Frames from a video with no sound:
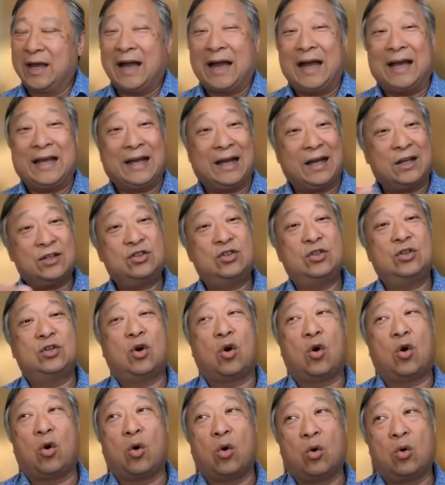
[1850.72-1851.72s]
I asked you to
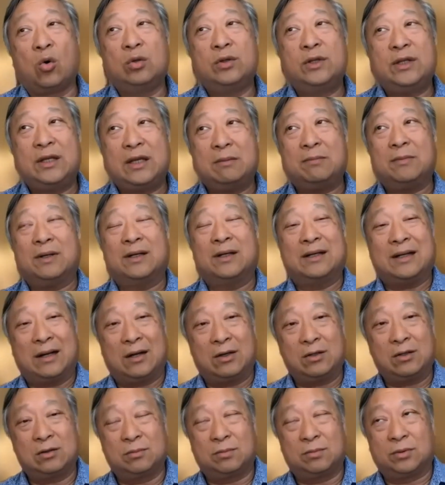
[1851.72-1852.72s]
hold him
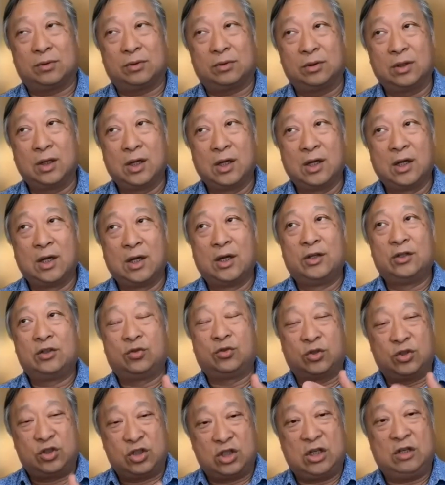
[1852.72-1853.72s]
accountable
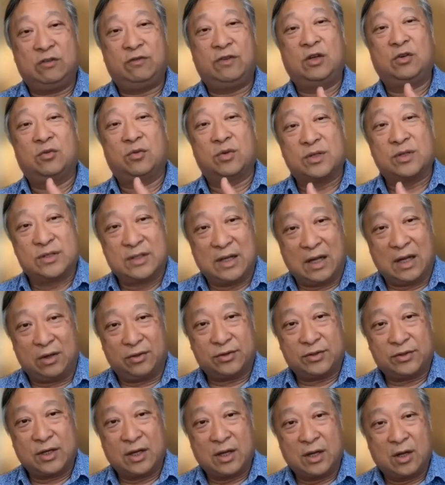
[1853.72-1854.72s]
to achieving
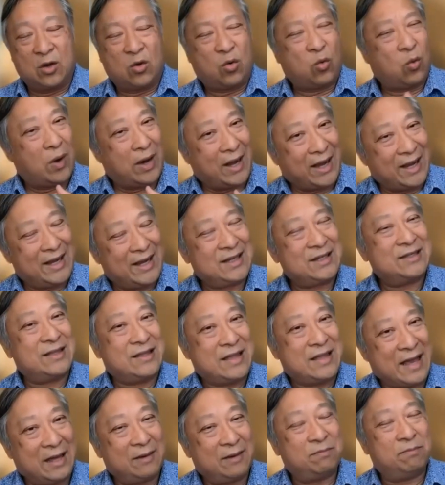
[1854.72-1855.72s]
results. Why is
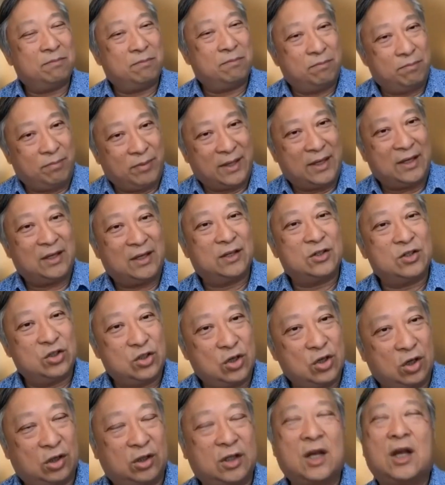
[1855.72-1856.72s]
that being a
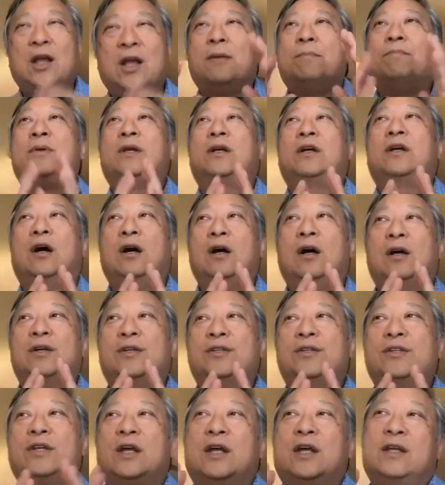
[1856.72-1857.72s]
jerk?
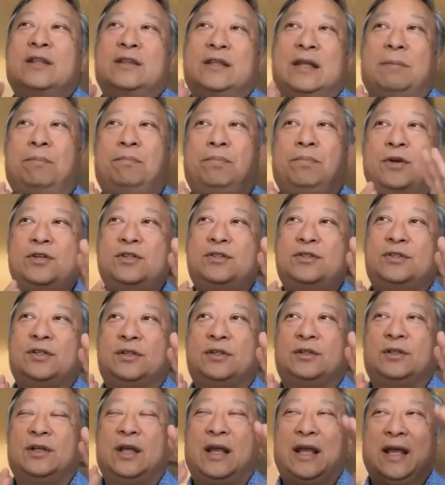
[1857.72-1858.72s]
Because that
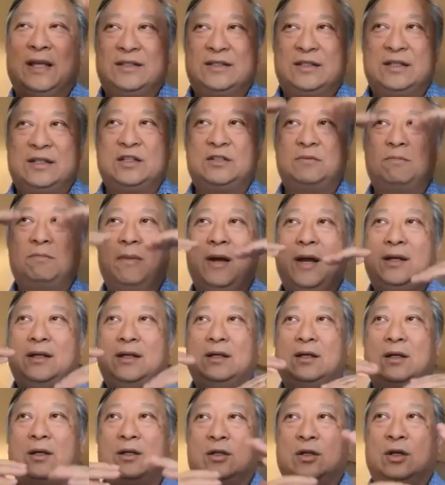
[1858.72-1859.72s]
person has in his
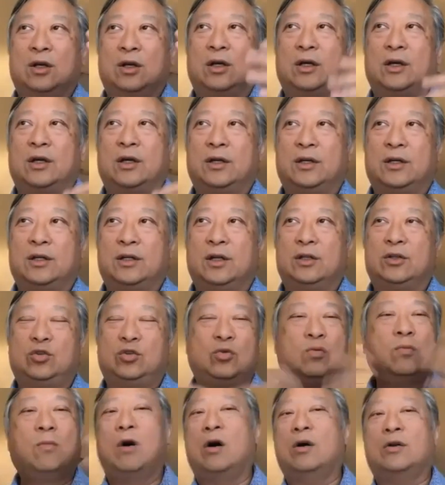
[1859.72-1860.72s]
mind
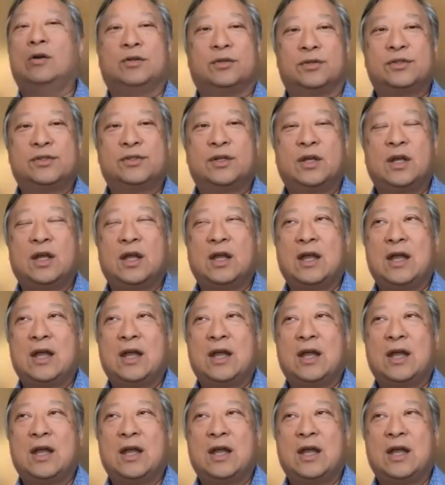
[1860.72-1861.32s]
2 models.